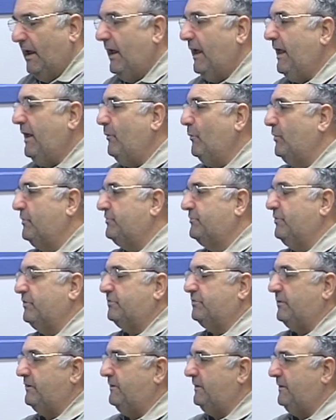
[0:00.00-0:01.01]
It was
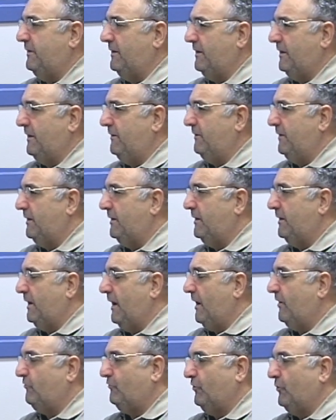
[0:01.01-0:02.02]
just in the in the
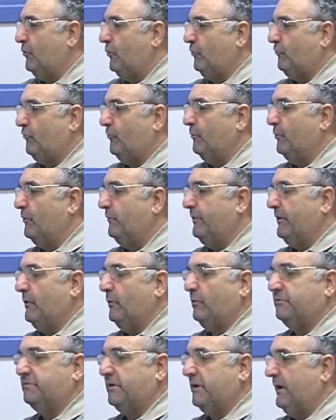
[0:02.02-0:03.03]
Ashton Kutcher movie it
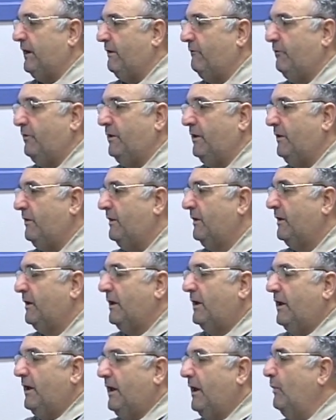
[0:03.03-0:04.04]
was like every
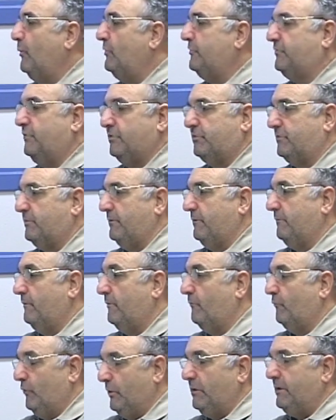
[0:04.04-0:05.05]
it was just
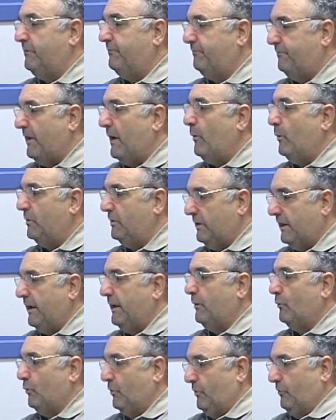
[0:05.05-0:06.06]
really foul
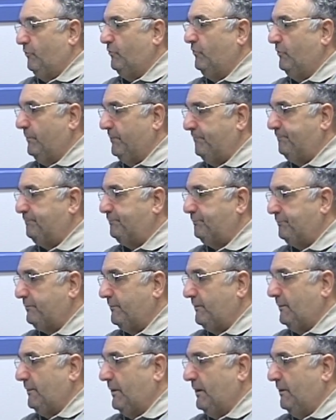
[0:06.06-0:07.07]
language.
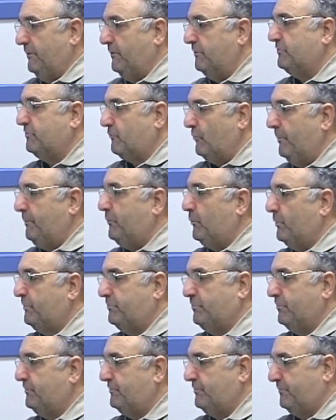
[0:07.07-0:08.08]
The script was
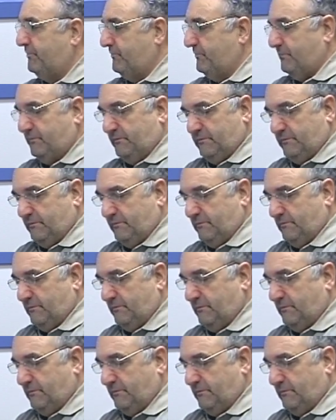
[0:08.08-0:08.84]
I'm just against it